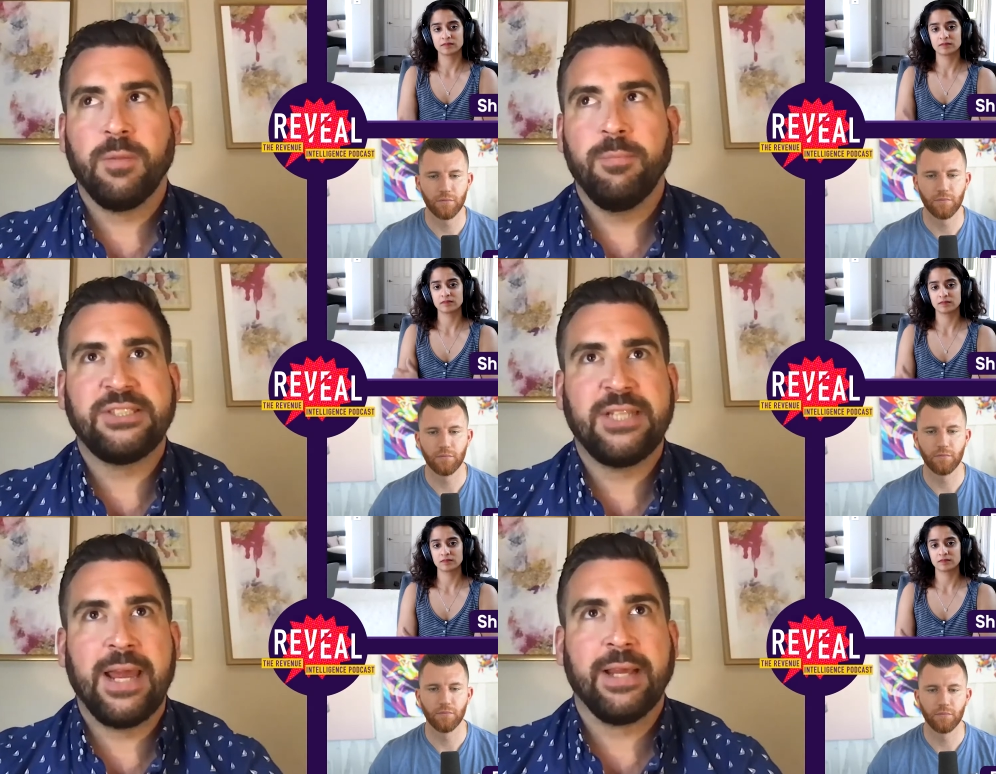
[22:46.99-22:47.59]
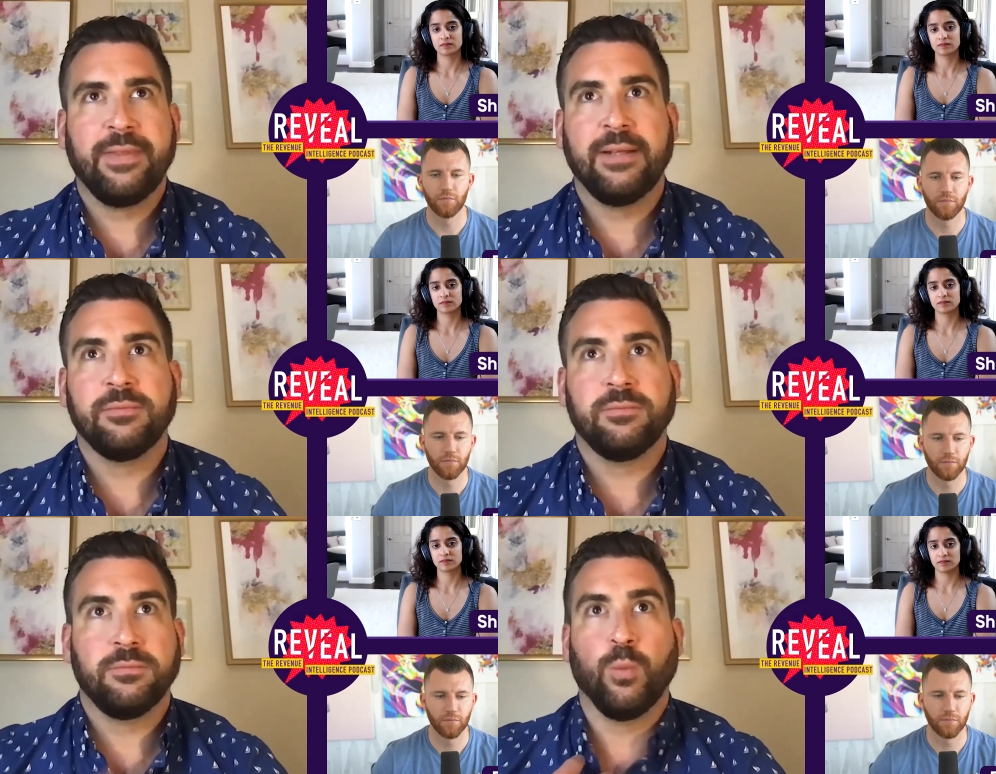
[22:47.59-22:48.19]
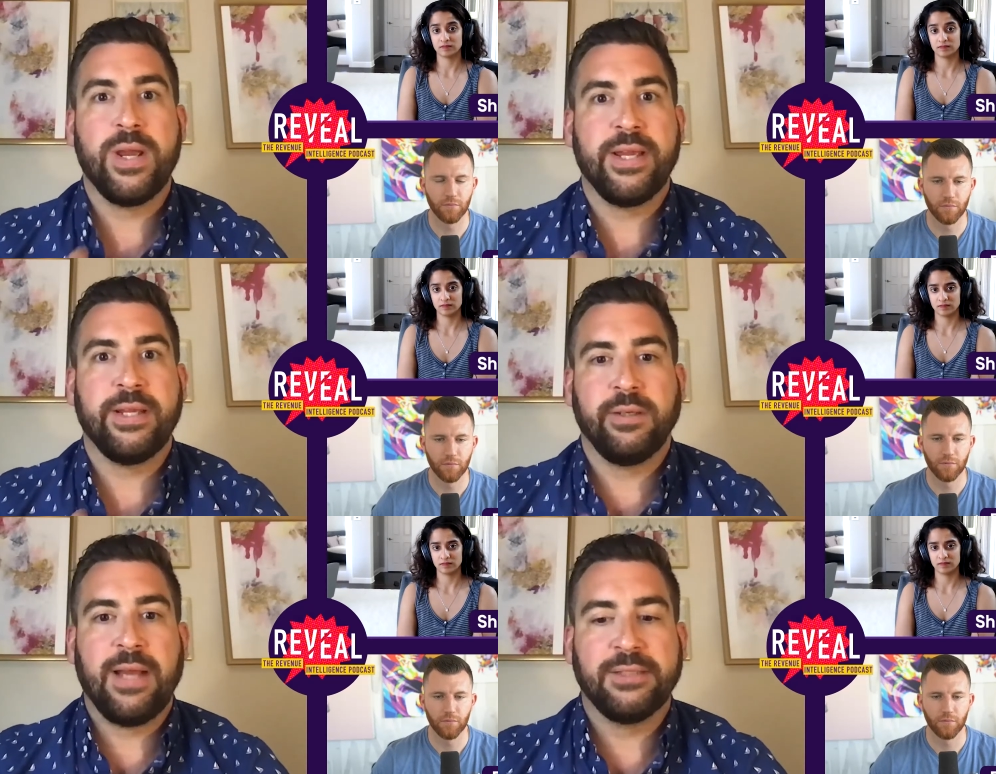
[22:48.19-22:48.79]
Speaker 1: mistake that
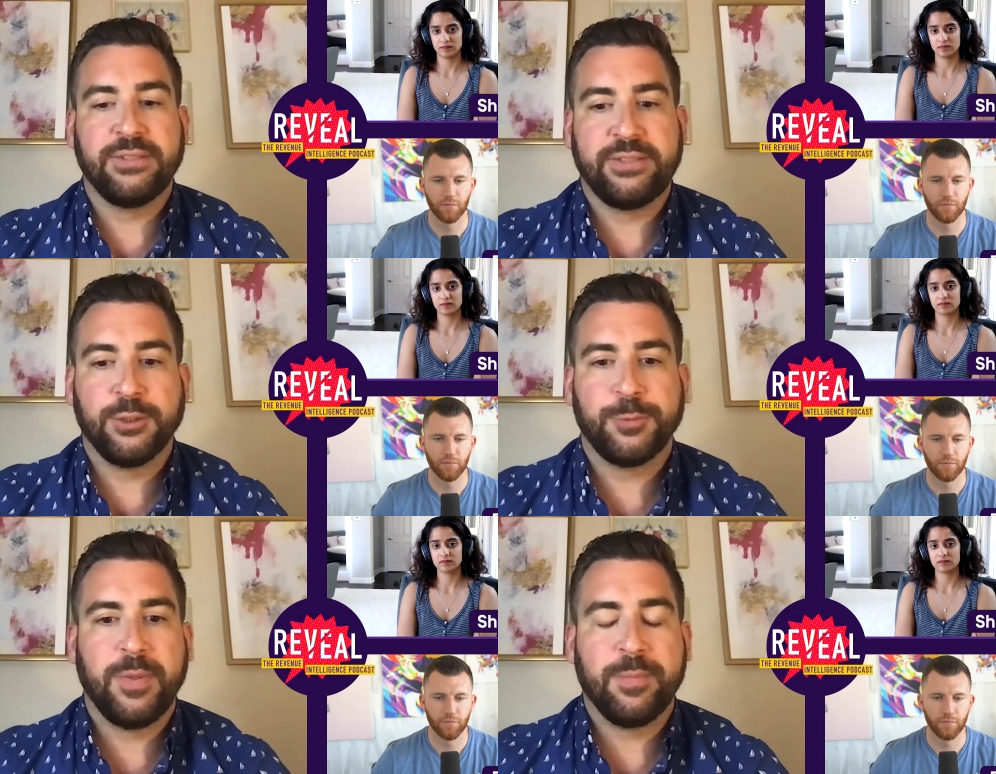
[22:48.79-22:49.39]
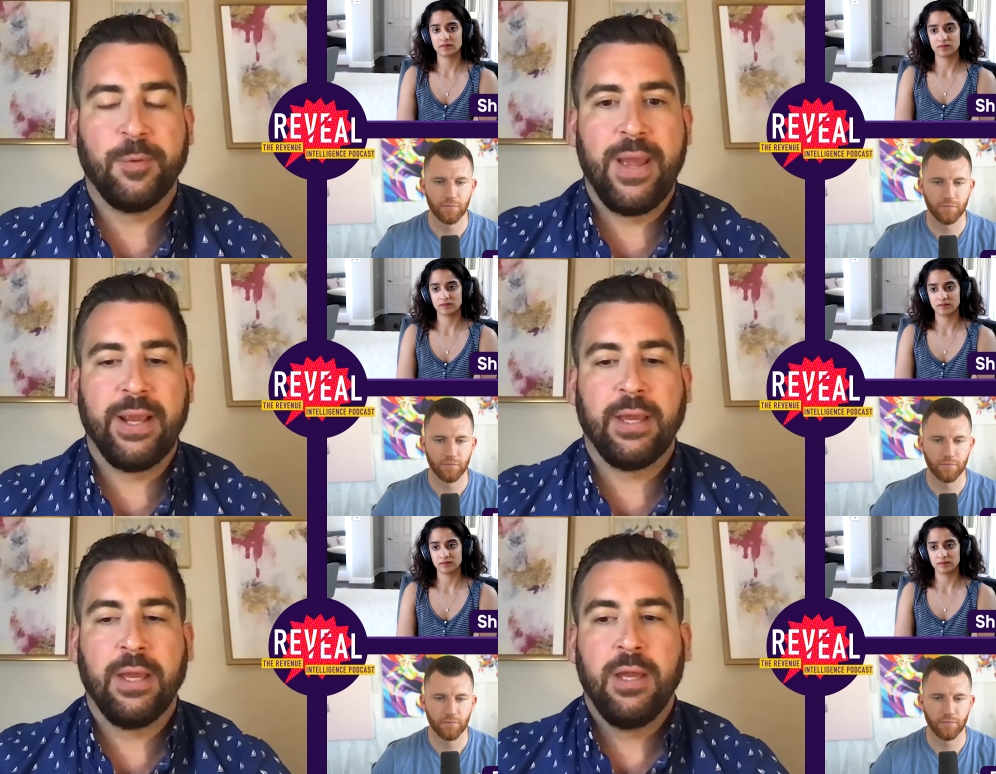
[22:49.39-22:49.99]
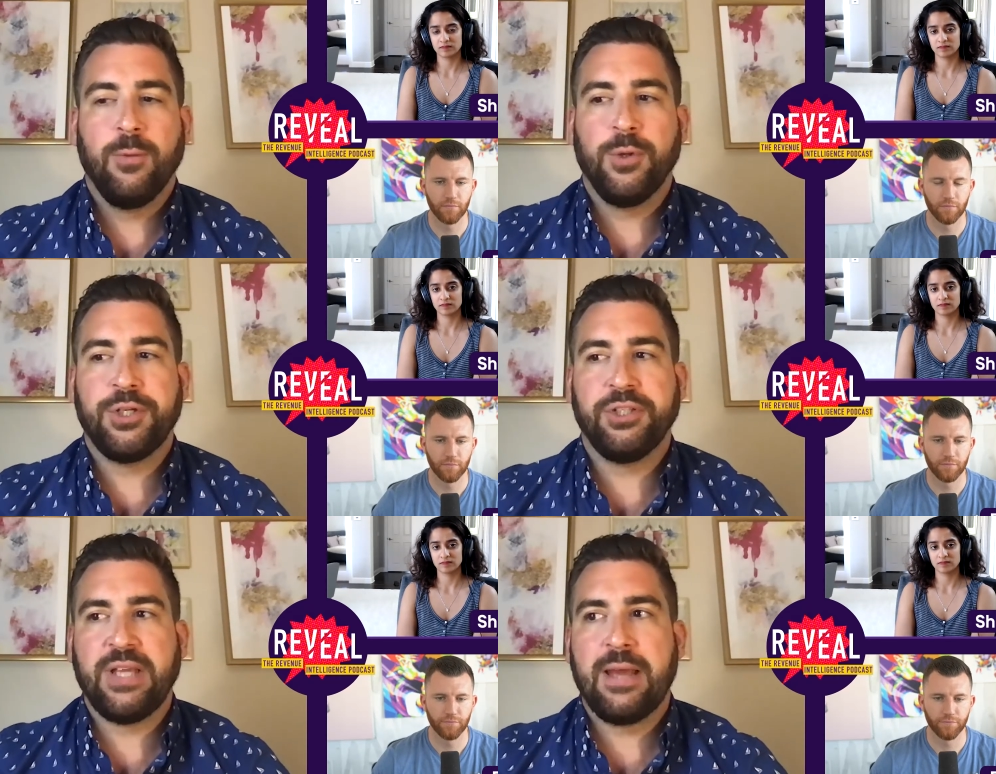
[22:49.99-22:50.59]
we as salespeople make,
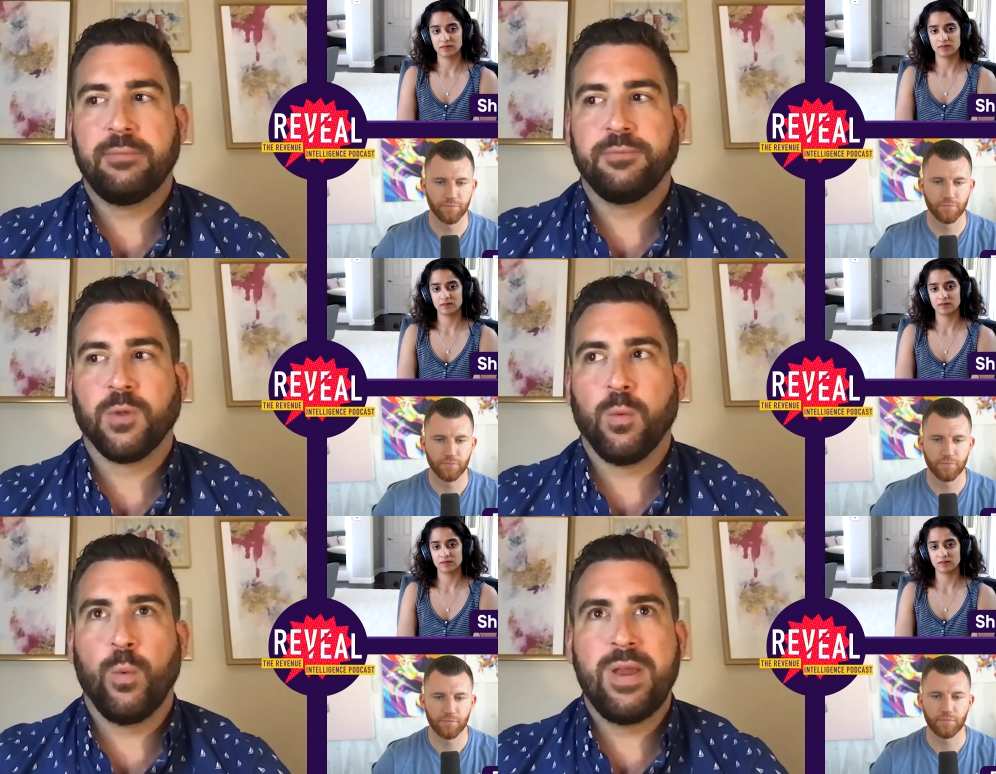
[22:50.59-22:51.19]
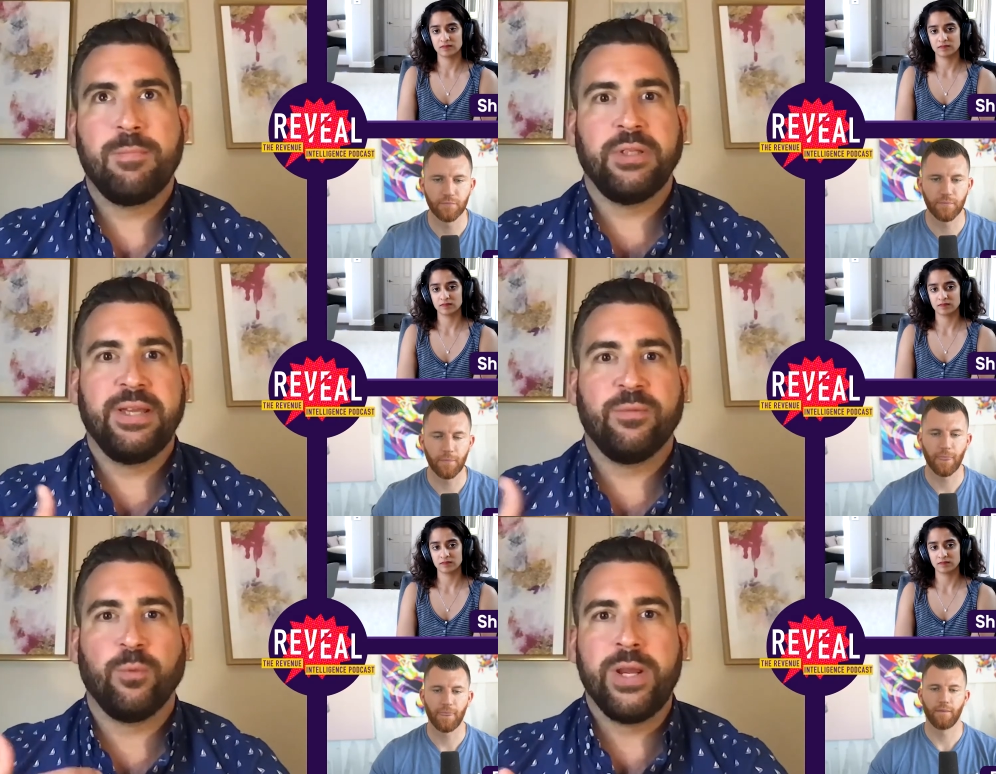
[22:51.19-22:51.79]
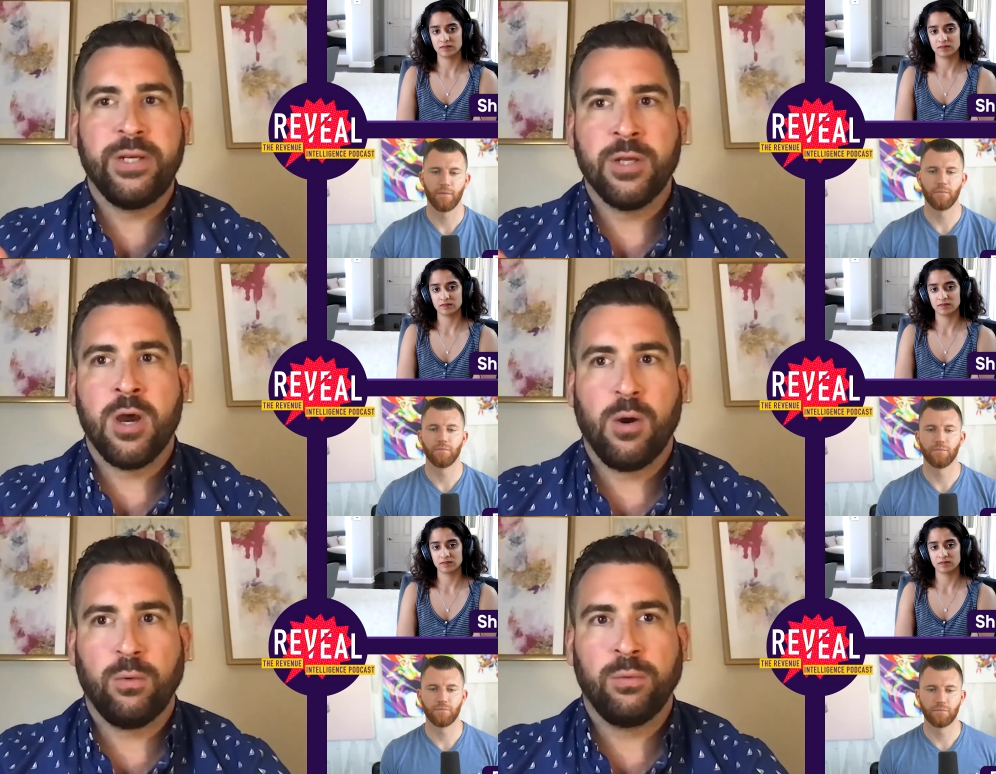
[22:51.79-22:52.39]
which is that we believe we
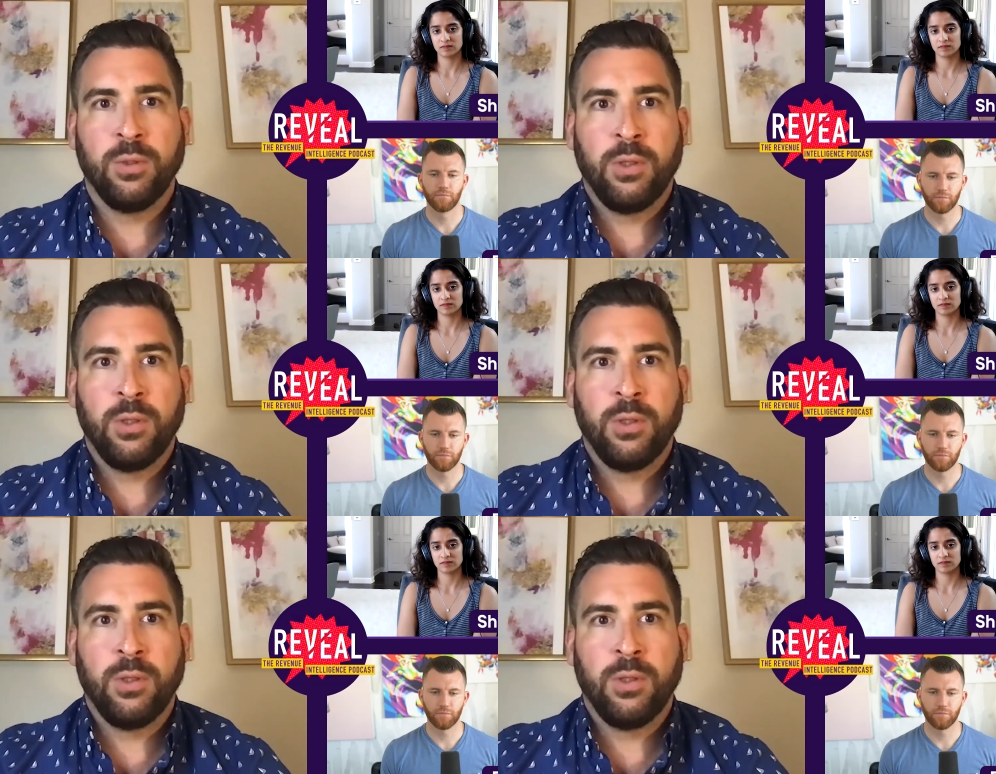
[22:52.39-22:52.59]
know